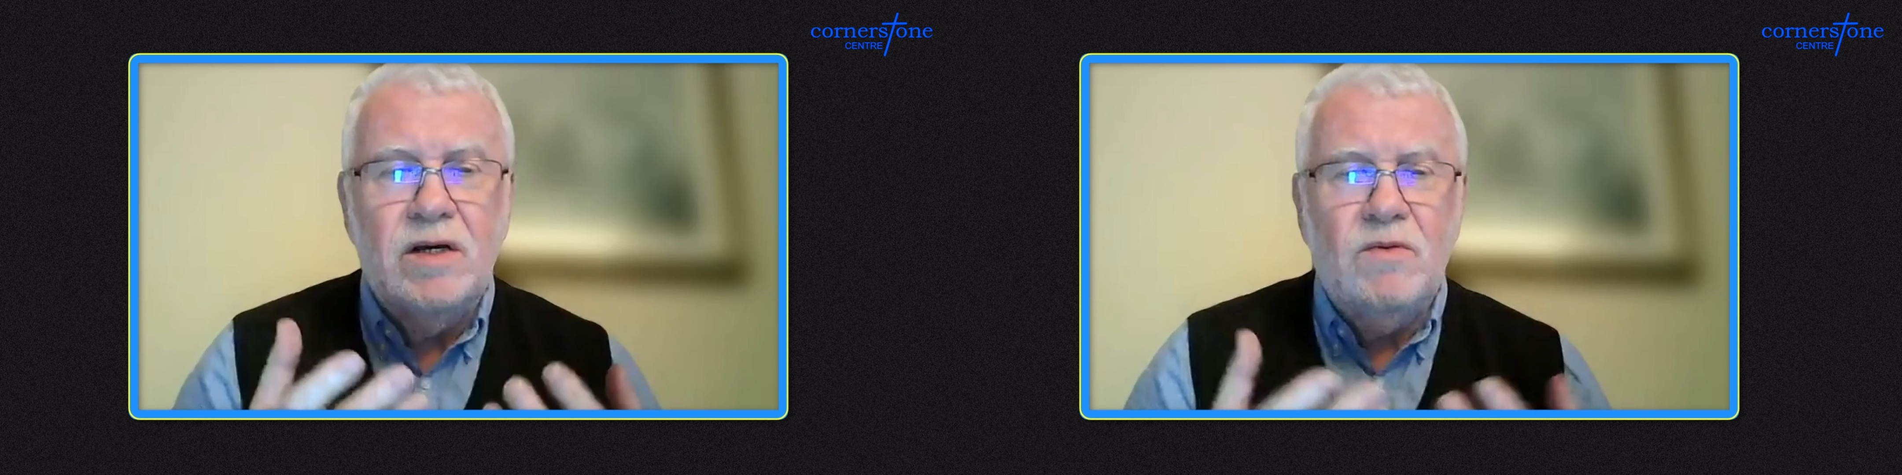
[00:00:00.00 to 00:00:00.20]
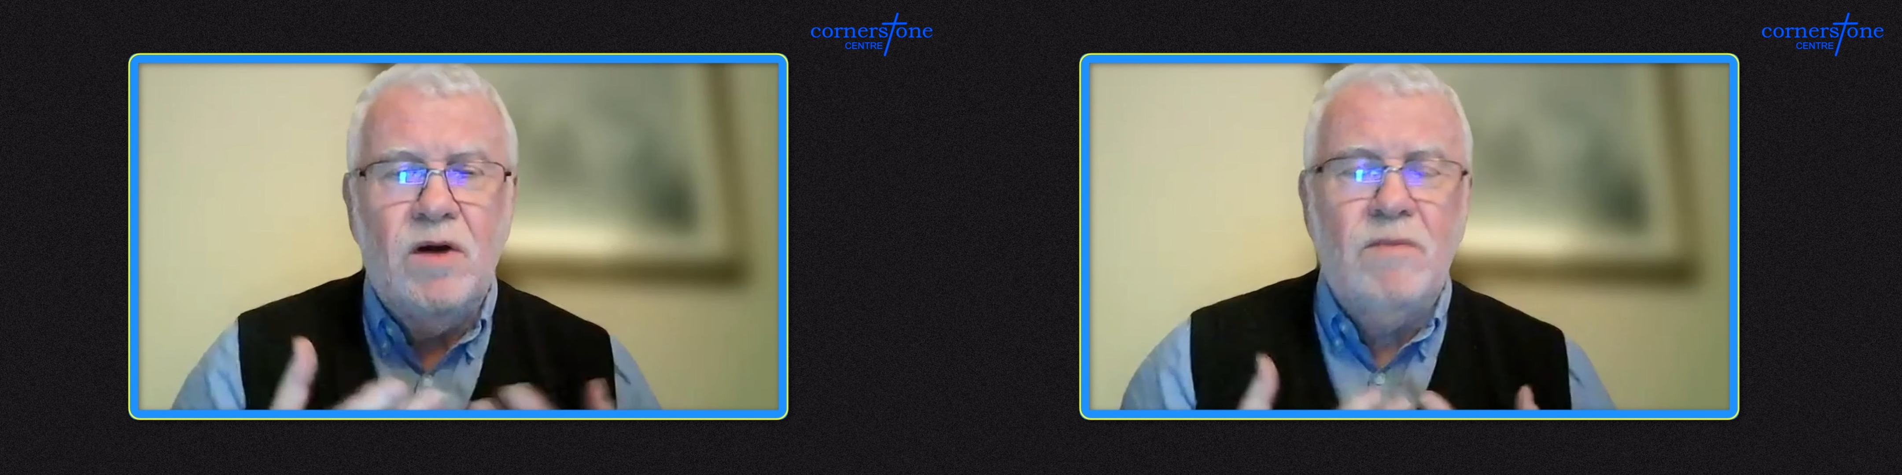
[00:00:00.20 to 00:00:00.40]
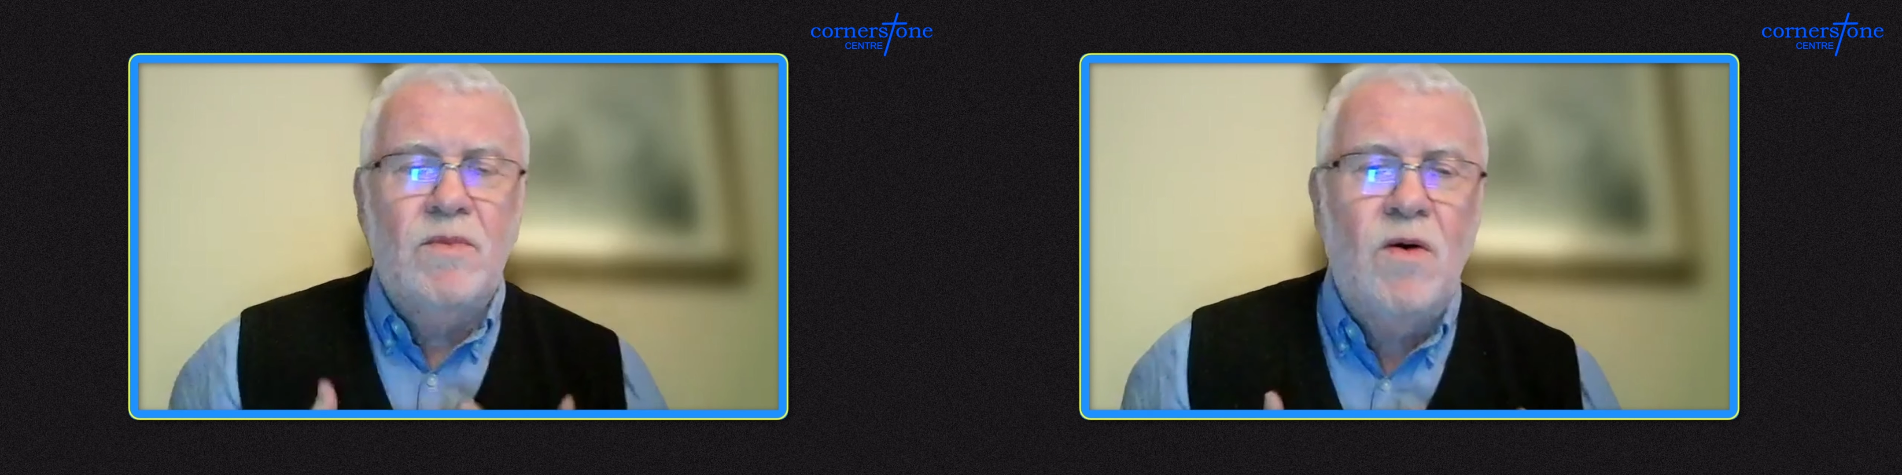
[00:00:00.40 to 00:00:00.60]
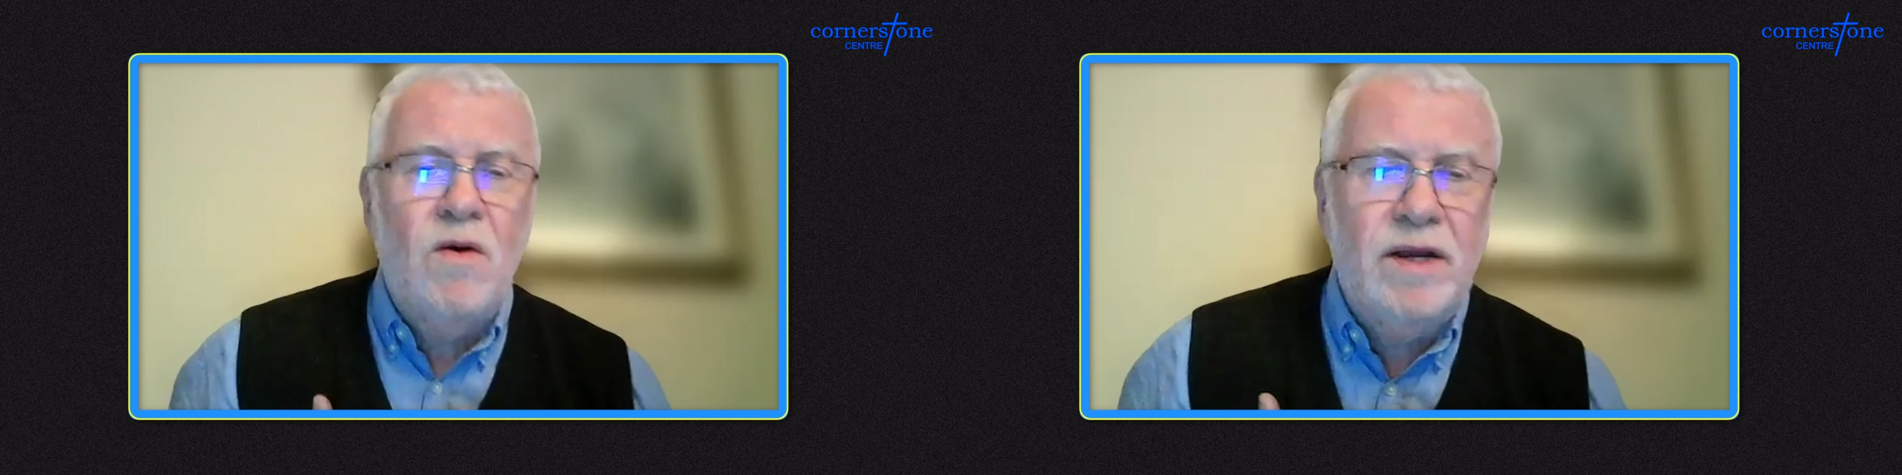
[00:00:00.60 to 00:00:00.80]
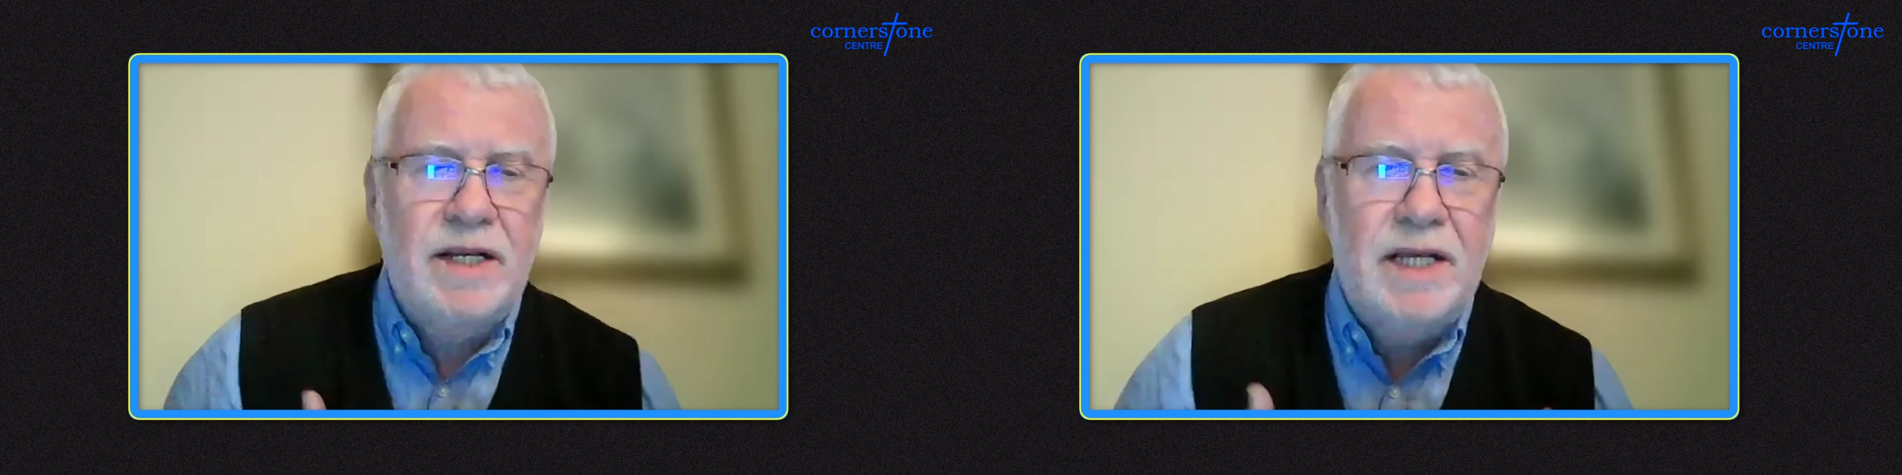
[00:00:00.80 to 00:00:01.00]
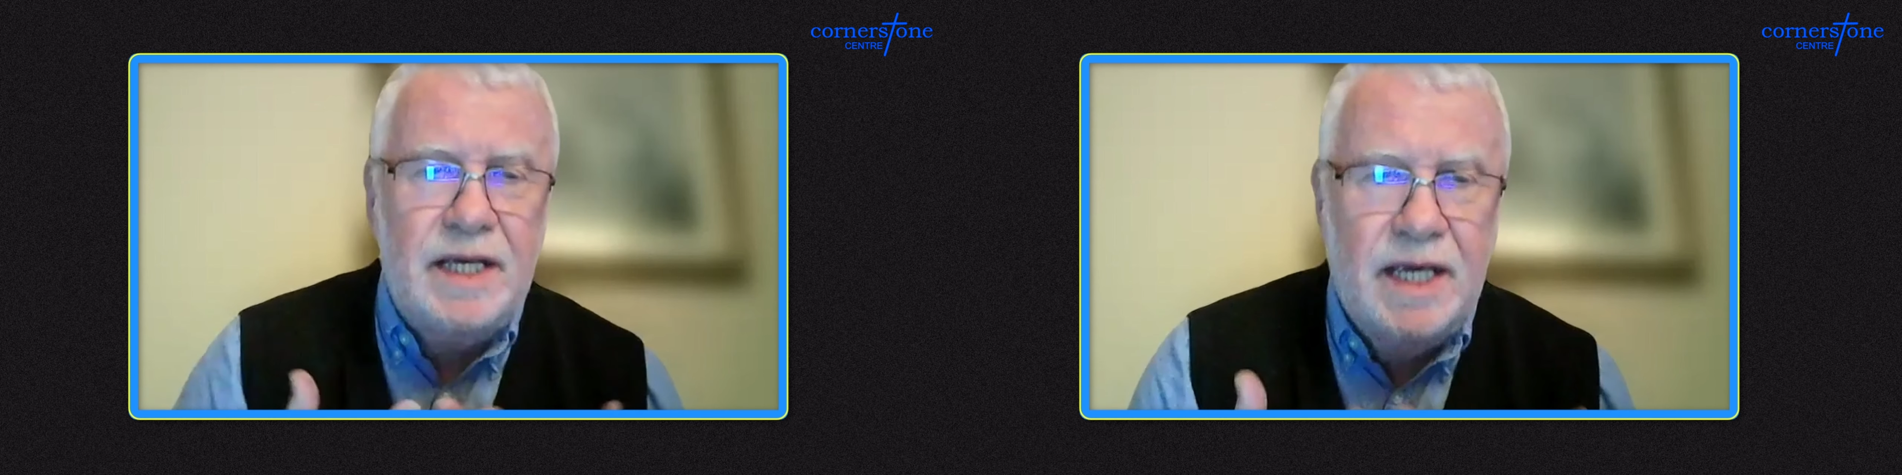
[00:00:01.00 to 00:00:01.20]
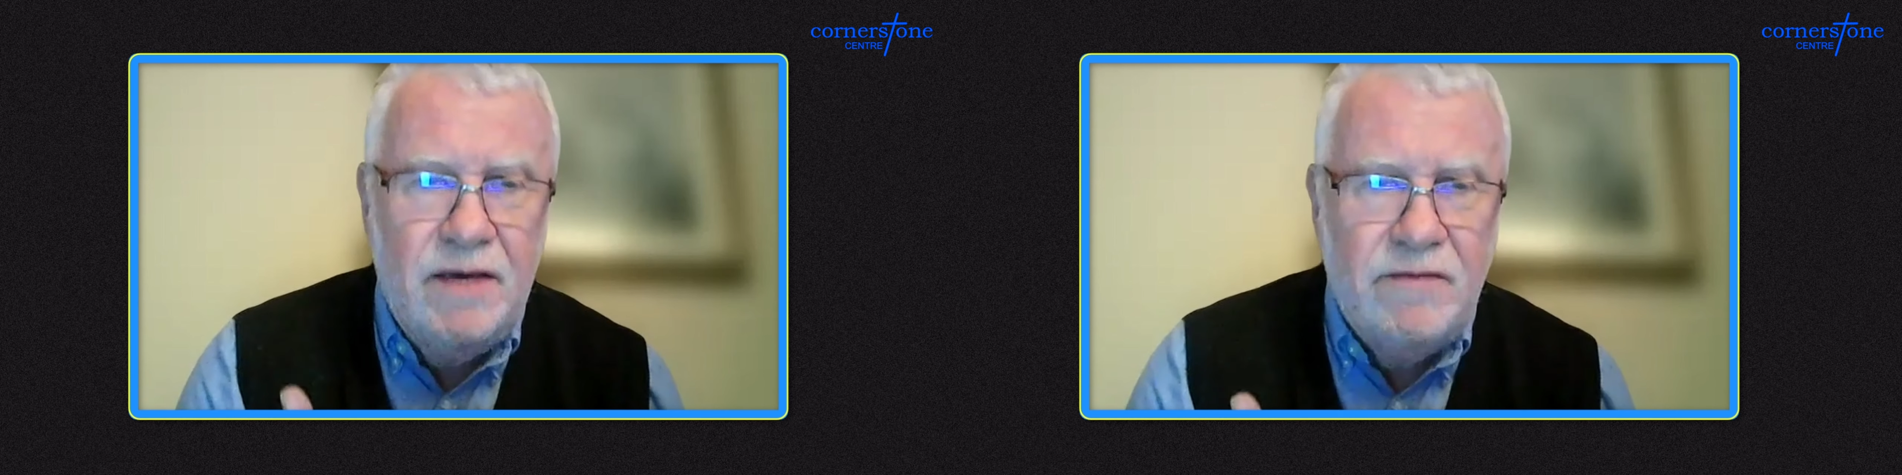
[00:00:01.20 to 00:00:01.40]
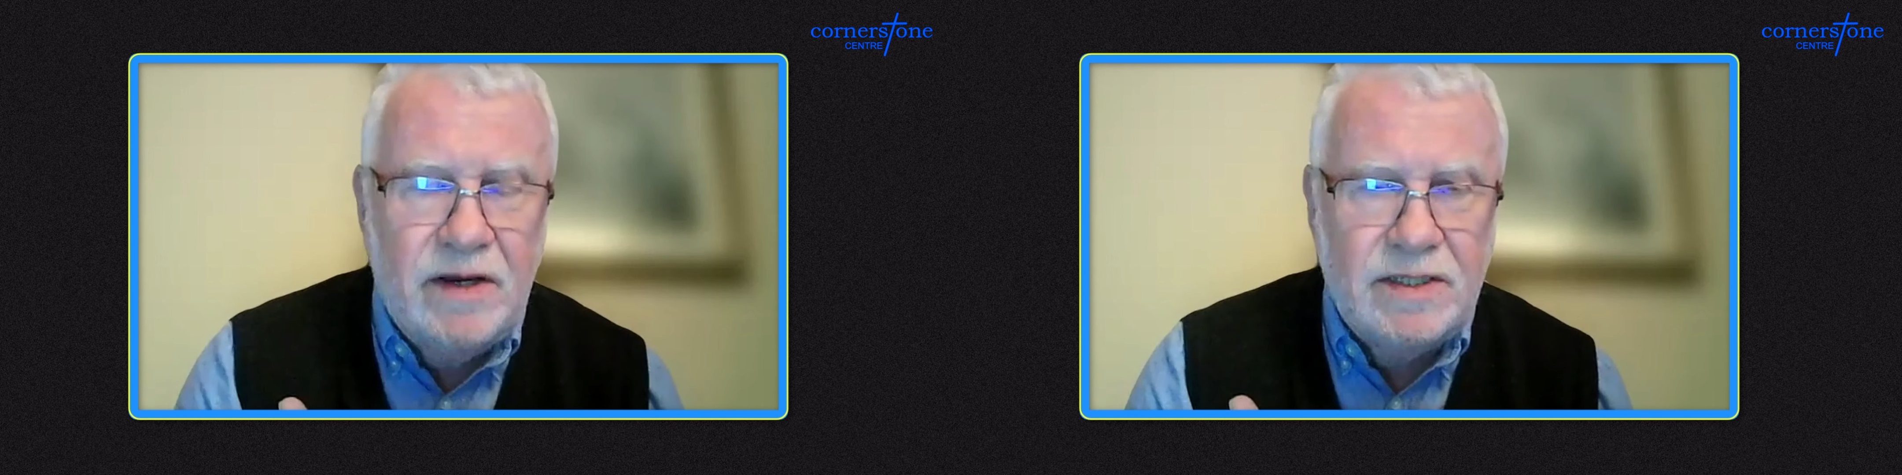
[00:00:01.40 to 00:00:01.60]
What more can he
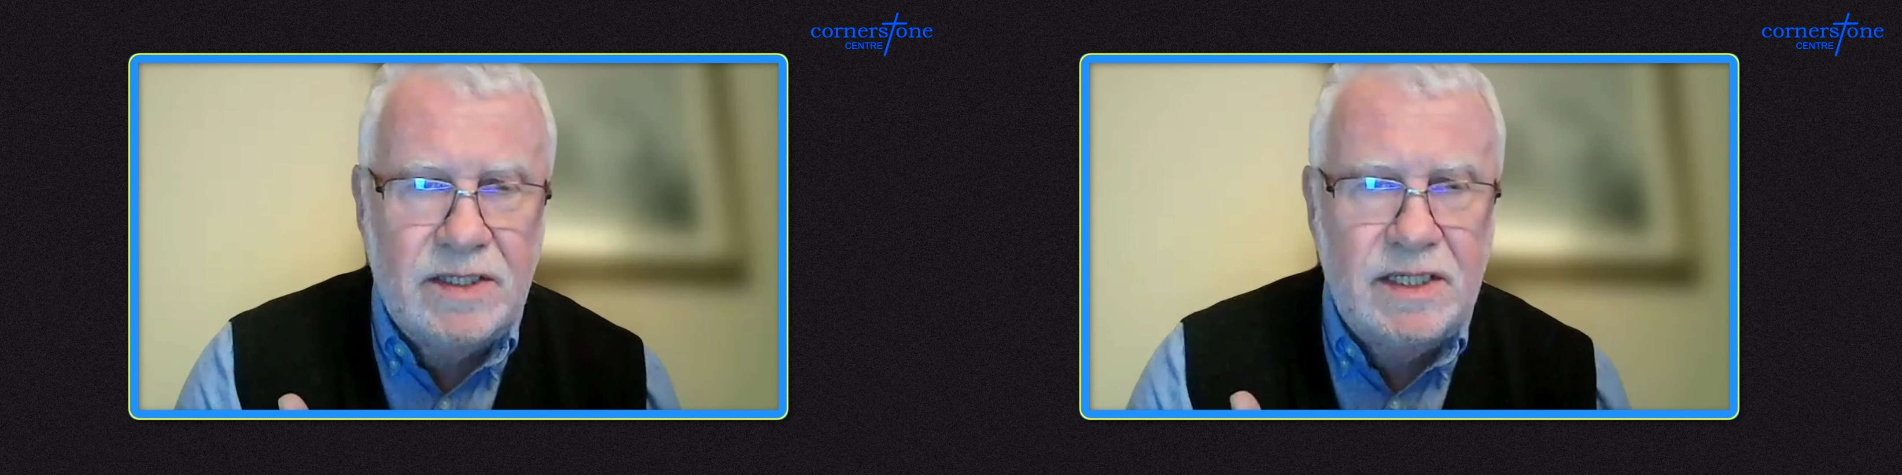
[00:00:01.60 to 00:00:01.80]
give us?